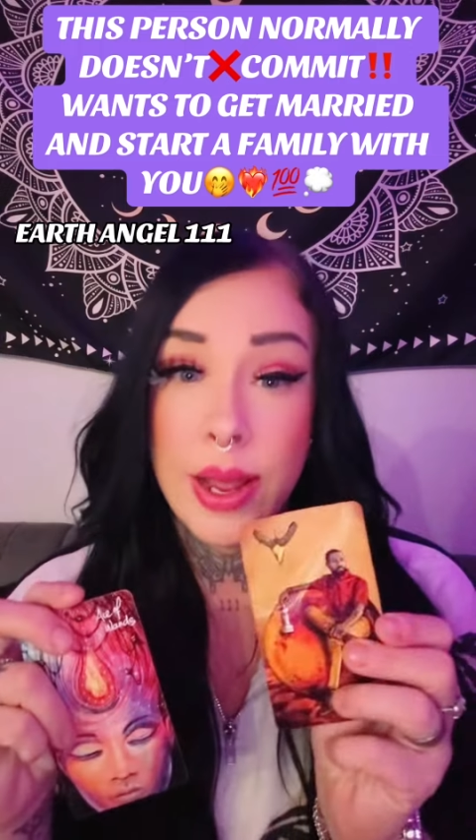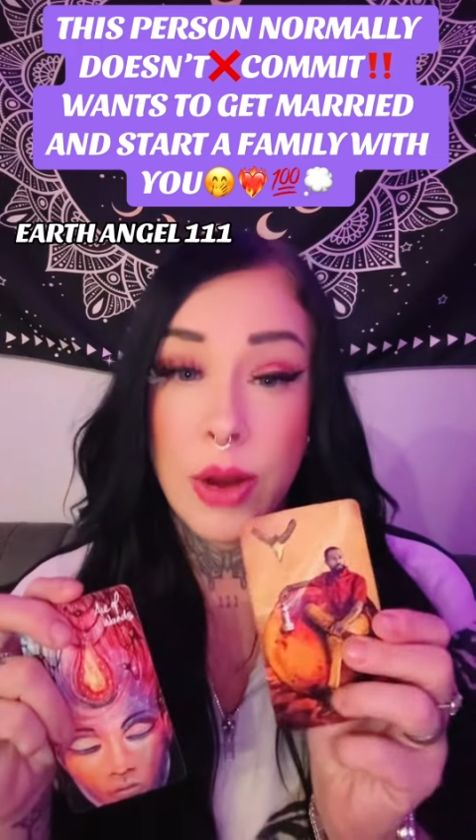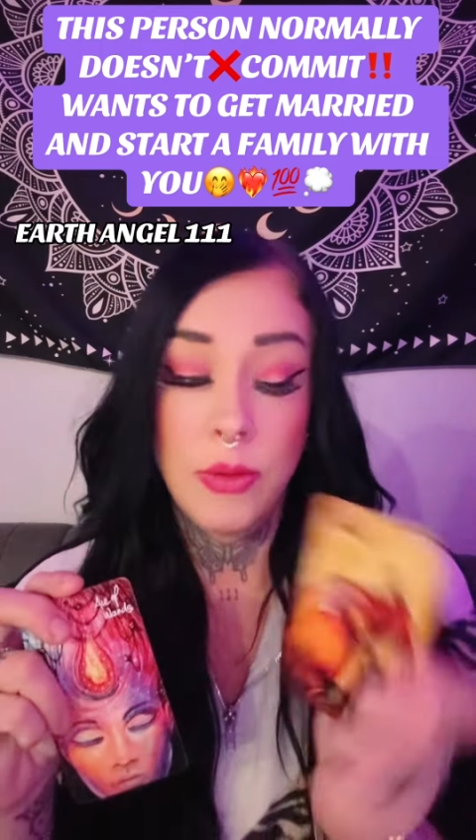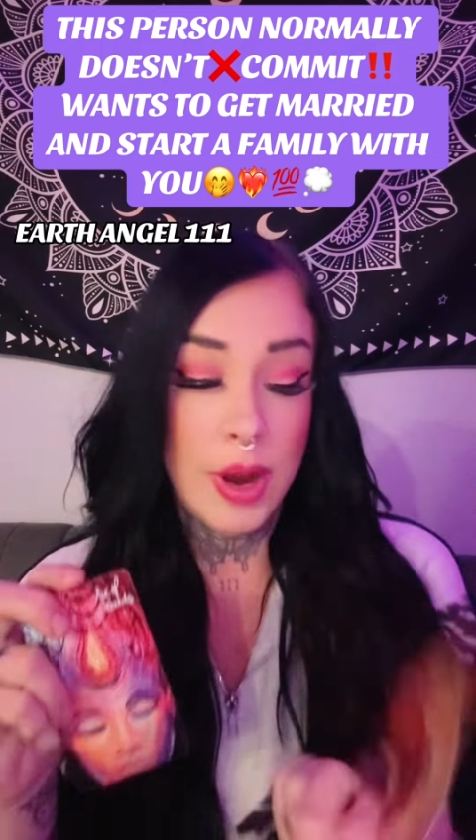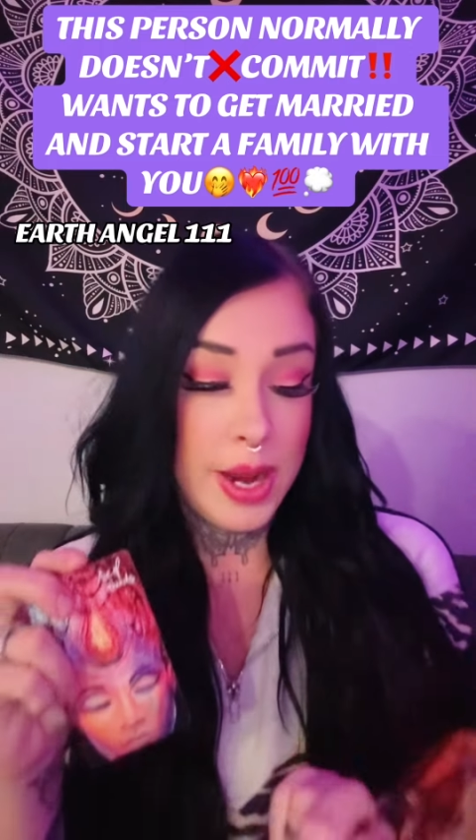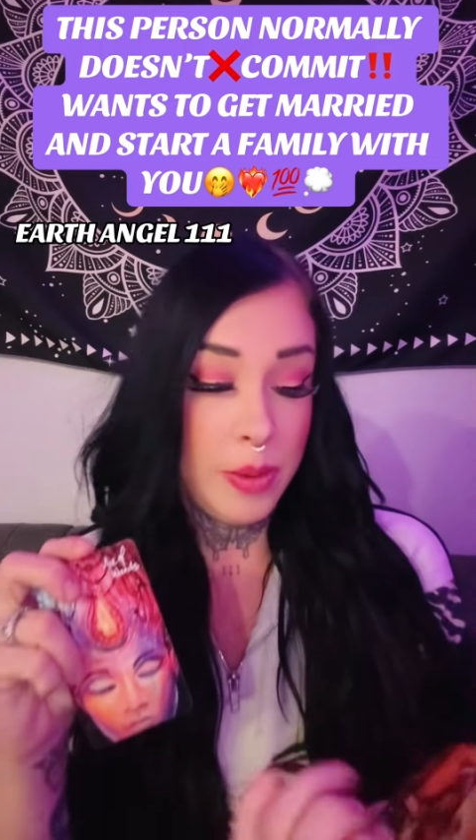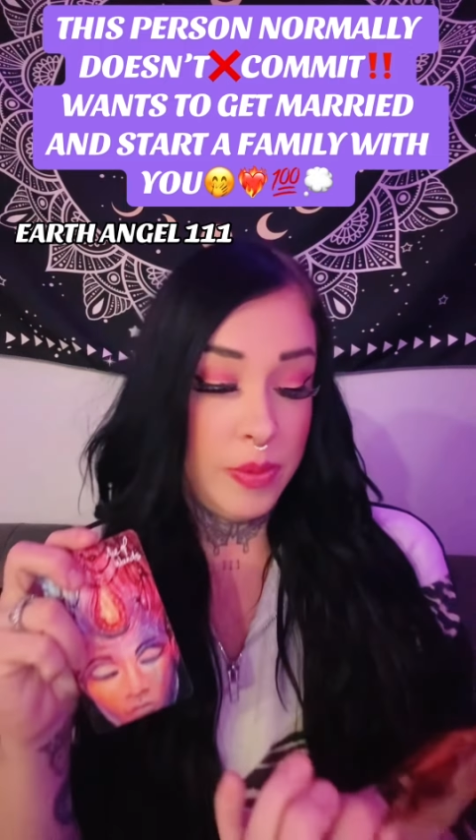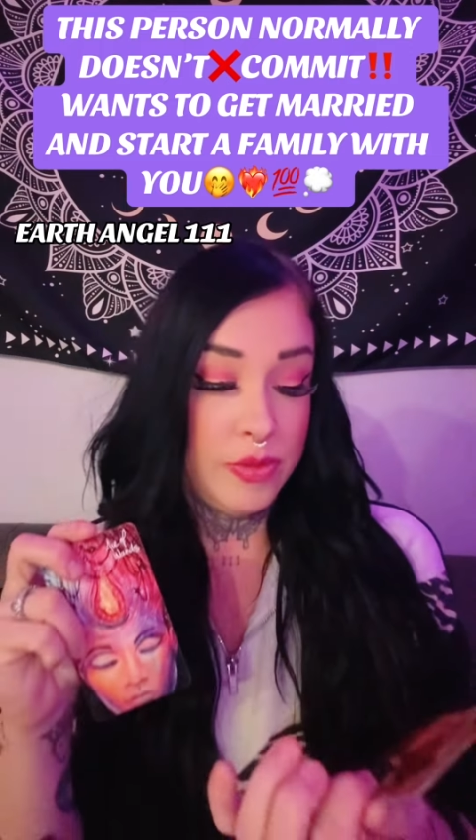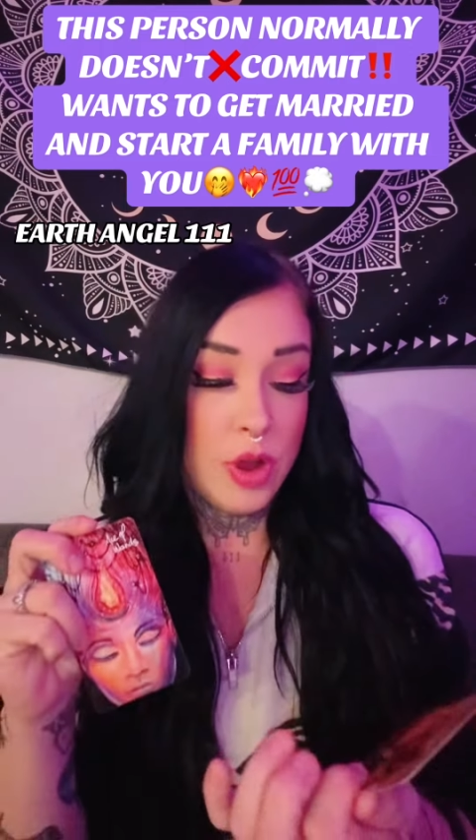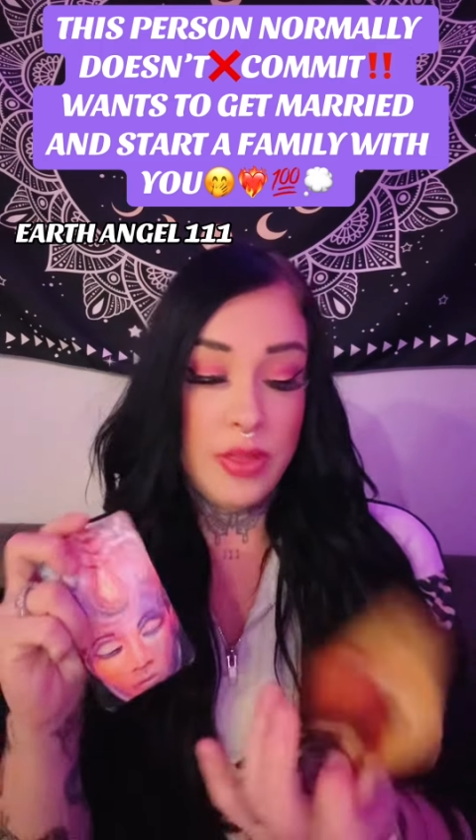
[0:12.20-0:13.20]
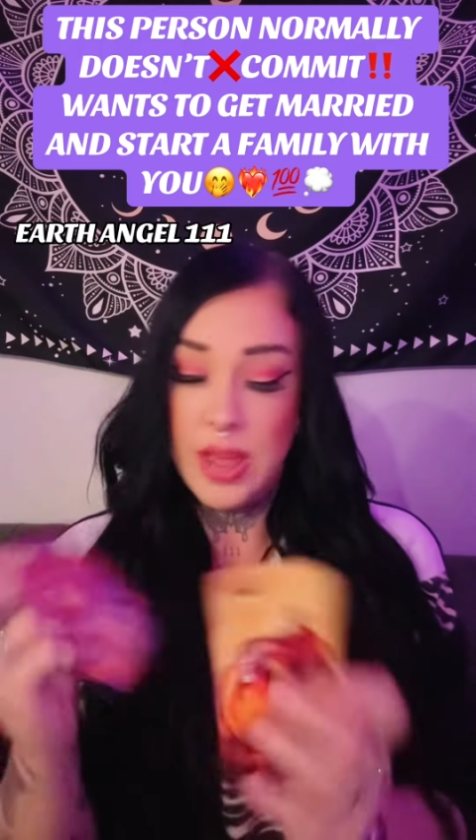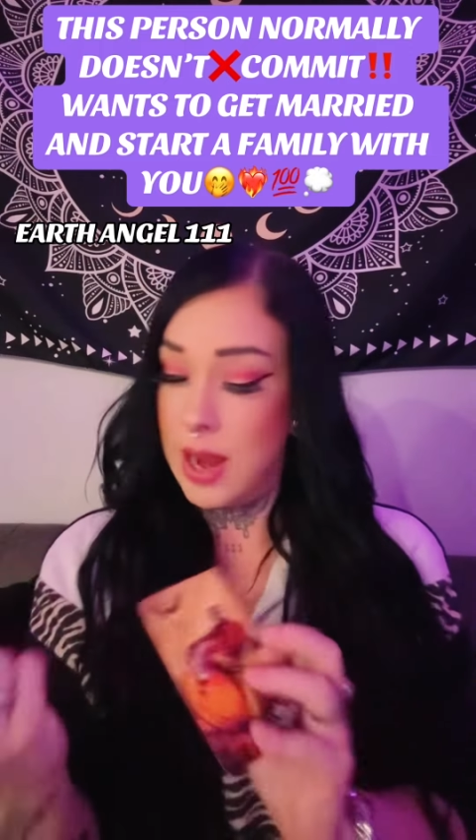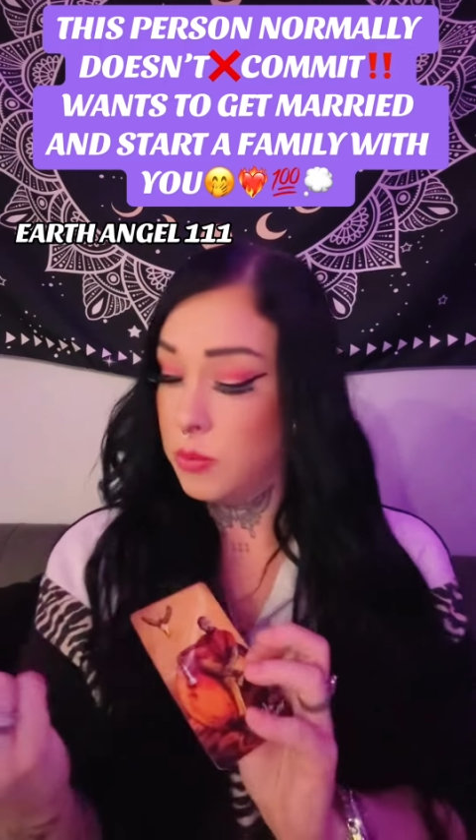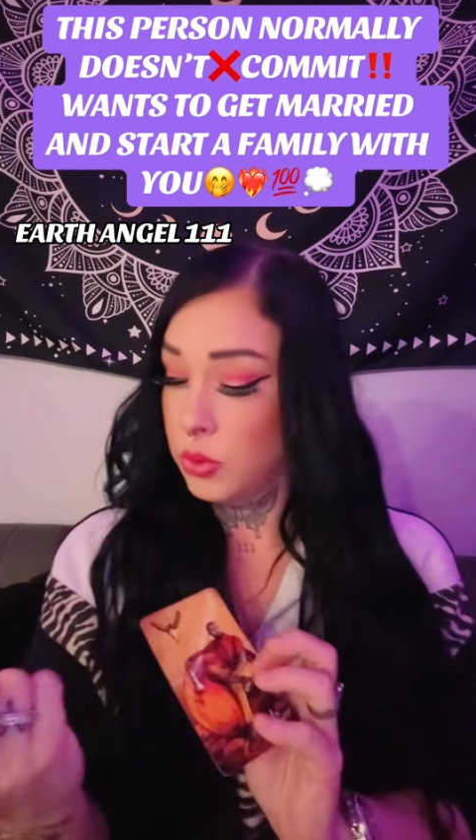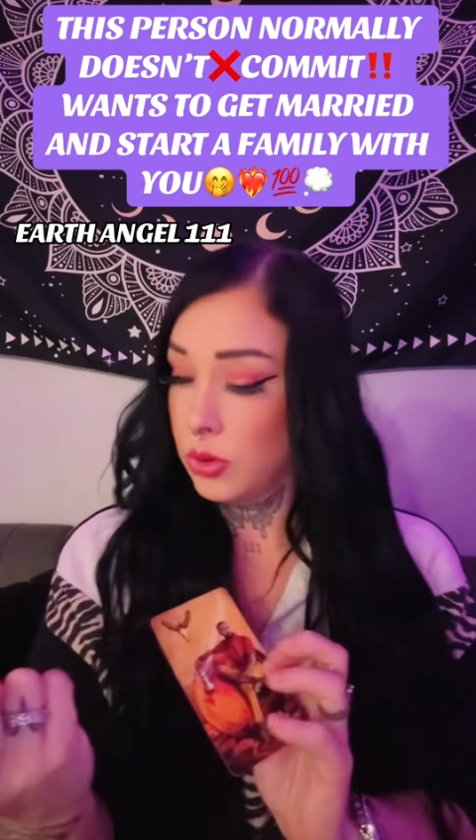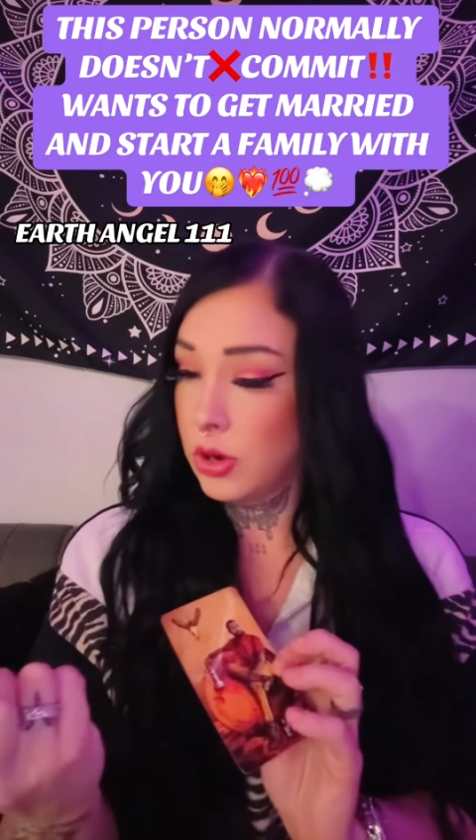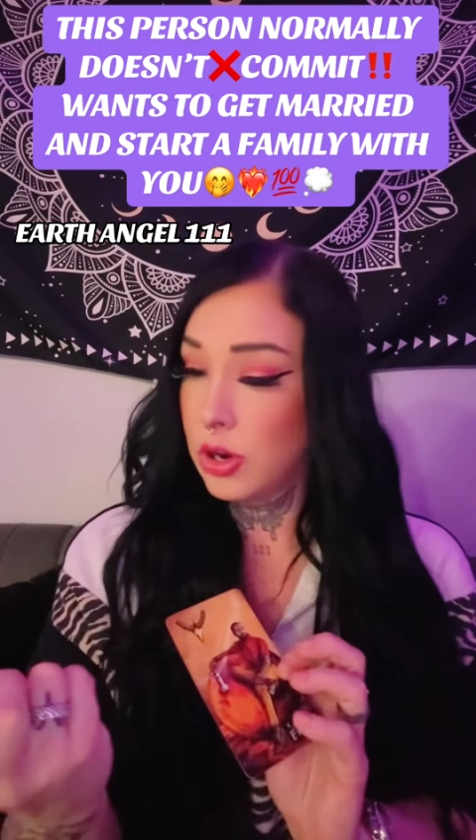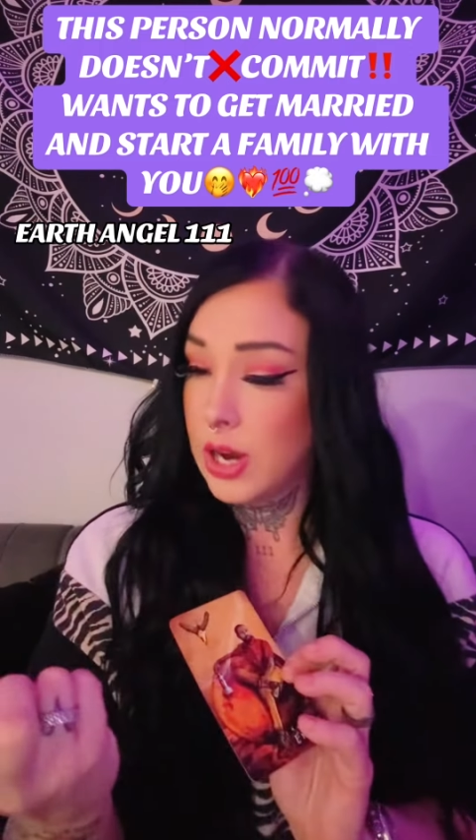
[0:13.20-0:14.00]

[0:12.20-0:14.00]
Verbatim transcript: All right, we've got the Emperor